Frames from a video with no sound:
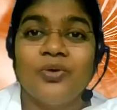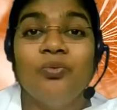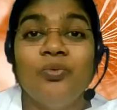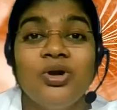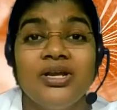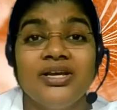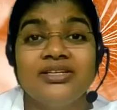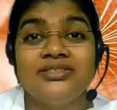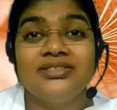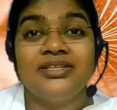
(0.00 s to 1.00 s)
What
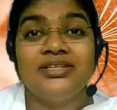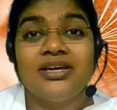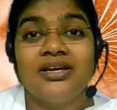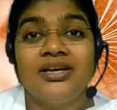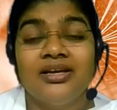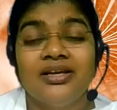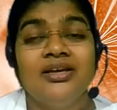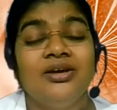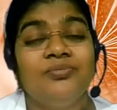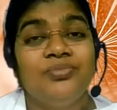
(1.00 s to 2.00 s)
is the
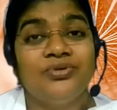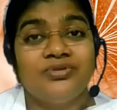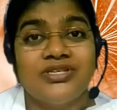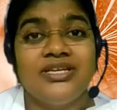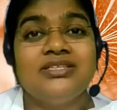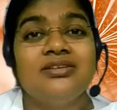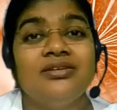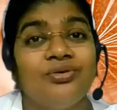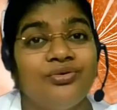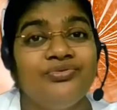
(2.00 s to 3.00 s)

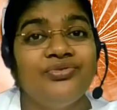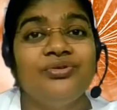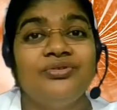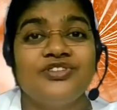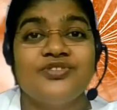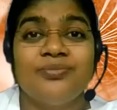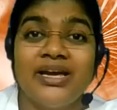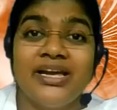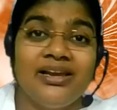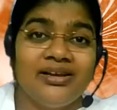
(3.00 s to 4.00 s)
procedure of your
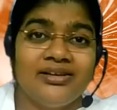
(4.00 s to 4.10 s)
smile?